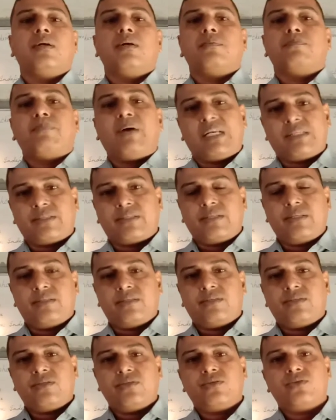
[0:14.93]
past
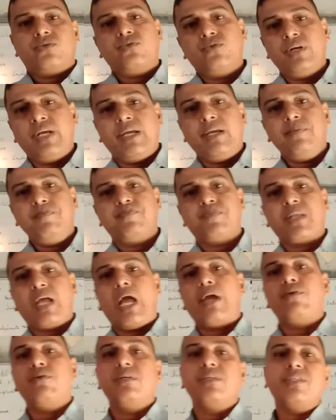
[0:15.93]
tense. Today,
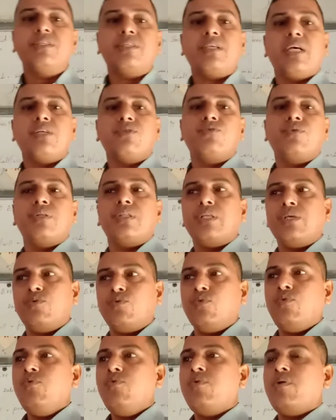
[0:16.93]
I will discuss with
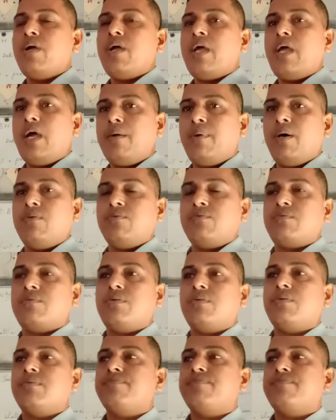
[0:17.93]
you about